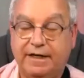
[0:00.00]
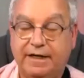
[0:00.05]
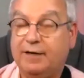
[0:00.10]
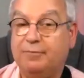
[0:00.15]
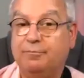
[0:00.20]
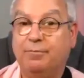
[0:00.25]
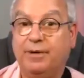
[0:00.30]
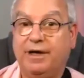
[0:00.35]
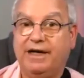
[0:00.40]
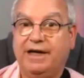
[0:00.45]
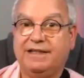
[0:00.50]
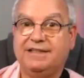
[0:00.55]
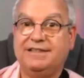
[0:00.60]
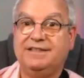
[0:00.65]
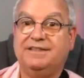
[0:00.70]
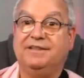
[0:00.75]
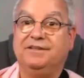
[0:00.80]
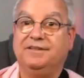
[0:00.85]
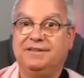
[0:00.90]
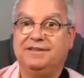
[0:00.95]
happened by
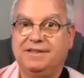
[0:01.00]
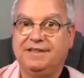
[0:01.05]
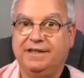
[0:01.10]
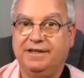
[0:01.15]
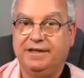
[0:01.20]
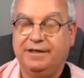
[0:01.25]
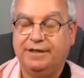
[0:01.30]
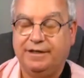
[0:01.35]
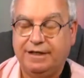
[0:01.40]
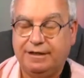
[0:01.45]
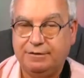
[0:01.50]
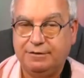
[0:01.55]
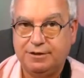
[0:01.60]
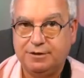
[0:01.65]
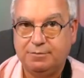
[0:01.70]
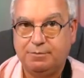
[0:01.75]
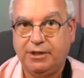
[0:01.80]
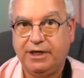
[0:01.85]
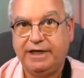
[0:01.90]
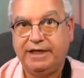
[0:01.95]
accident. Uh, I was
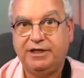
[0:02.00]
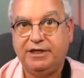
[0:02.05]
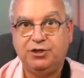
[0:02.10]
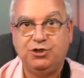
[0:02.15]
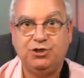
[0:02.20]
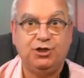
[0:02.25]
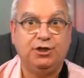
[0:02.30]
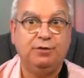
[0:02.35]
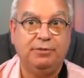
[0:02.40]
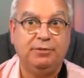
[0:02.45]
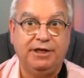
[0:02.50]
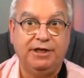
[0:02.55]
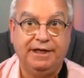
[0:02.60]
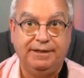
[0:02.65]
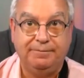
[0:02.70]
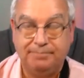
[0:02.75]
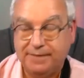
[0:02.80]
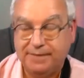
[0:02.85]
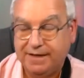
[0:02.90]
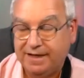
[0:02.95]
playing in
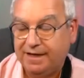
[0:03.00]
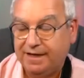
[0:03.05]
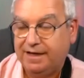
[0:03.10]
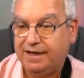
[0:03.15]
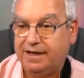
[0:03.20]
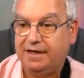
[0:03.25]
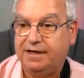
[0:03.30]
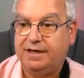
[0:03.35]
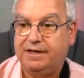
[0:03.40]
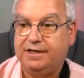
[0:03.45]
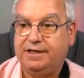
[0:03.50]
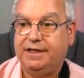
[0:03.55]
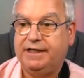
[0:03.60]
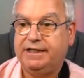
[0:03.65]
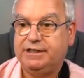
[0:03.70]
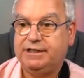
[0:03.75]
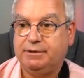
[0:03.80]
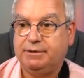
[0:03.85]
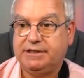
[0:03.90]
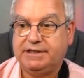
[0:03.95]
Germany, uh, near
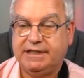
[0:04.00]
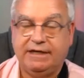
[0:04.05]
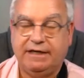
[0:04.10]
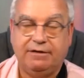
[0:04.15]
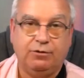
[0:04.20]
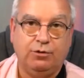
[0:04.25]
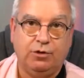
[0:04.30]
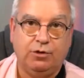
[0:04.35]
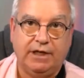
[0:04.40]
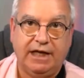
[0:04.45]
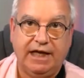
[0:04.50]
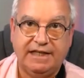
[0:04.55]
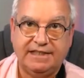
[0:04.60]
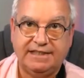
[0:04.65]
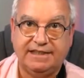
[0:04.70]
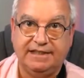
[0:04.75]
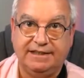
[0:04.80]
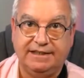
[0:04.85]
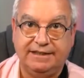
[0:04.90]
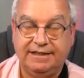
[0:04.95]
to a town called
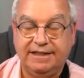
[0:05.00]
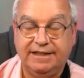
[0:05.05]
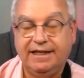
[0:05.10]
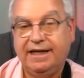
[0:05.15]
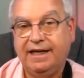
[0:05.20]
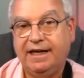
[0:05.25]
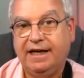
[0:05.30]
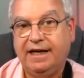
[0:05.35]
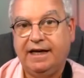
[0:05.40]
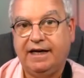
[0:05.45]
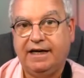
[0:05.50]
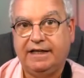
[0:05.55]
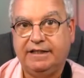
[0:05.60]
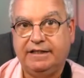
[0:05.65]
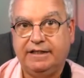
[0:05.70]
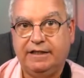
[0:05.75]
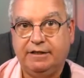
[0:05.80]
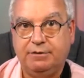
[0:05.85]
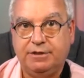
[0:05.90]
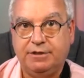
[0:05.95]
Essen,
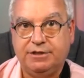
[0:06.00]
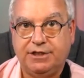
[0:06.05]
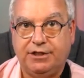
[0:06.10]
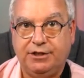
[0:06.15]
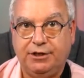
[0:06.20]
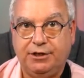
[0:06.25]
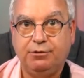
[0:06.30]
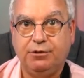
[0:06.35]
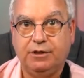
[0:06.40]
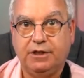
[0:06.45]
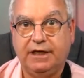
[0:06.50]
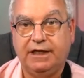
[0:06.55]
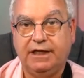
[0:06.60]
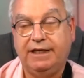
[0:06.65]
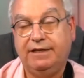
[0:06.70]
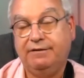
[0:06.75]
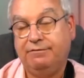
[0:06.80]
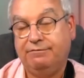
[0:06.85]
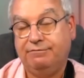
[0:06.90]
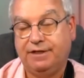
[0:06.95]
and there was a
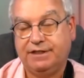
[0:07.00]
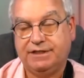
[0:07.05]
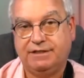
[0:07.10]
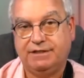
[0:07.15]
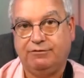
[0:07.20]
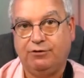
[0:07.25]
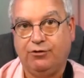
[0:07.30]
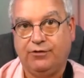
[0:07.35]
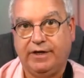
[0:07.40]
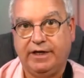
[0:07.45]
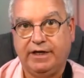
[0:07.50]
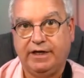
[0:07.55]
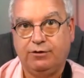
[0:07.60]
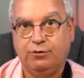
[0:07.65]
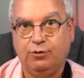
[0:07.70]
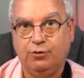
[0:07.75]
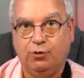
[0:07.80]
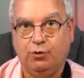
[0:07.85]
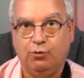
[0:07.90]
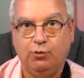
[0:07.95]
ukulele festival there
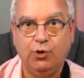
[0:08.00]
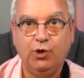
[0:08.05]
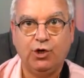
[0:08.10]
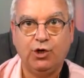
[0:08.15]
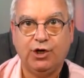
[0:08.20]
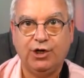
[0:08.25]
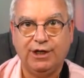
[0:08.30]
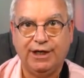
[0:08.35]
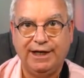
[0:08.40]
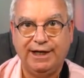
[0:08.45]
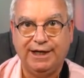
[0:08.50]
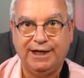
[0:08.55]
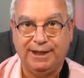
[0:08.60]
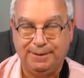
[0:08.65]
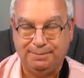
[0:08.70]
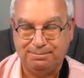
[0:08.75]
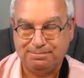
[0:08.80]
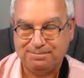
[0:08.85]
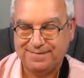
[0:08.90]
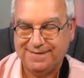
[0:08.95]
called
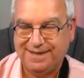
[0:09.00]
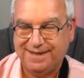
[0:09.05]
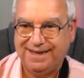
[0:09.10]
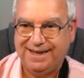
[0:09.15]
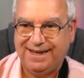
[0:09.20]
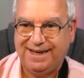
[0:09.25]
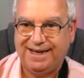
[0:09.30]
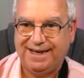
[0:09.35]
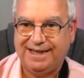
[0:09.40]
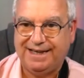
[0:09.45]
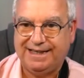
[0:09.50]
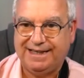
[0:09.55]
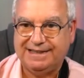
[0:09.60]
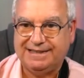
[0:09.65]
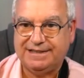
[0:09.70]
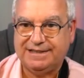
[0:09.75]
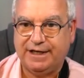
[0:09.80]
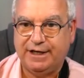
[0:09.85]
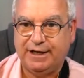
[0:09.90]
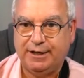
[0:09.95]
Ruhrkulele,
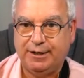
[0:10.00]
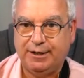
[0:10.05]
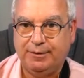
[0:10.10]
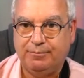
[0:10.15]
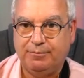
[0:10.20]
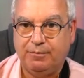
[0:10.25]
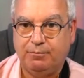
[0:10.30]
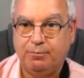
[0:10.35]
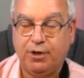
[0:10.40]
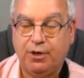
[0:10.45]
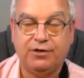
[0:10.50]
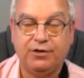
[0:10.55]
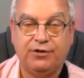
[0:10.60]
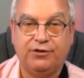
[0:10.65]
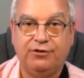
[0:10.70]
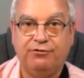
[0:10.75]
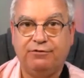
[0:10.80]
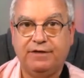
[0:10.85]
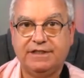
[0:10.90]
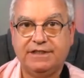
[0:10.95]
And um, part of
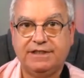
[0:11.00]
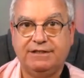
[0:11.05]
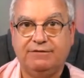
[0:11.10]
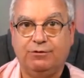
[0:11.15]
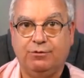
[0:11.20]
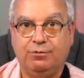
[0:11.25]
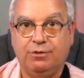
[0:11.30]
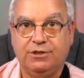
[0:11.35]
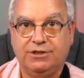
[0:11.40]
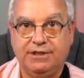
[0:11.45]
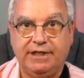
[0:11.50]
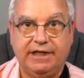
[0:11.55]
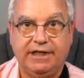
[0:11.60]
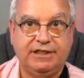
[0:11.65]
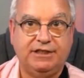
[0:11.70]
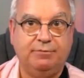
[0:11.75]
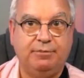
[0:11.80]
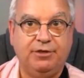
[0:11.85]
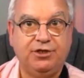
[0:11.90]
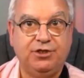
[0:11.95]
the festival was an
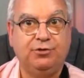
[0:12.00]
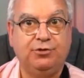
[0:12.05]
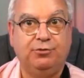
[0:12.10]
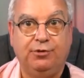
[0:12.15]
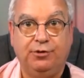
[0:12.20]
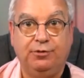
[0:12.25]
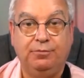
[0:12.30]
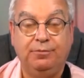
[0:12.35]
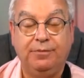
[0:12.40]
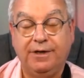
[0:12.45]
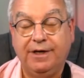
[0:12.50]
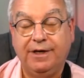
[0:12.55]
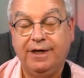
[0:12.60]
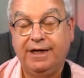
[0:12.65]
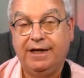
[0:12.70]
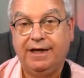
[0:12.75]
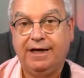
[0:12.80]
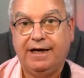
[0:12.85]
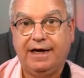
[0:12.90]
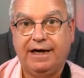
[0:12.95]
exhibition room
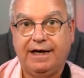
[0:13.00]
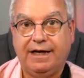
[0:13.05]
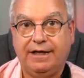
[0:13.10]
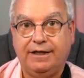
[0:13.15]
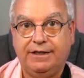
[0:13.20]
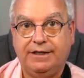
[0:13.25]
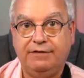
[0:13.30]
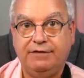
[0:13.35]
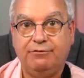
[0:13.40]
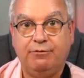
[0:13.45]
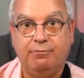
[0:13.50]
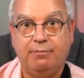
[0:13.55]
and different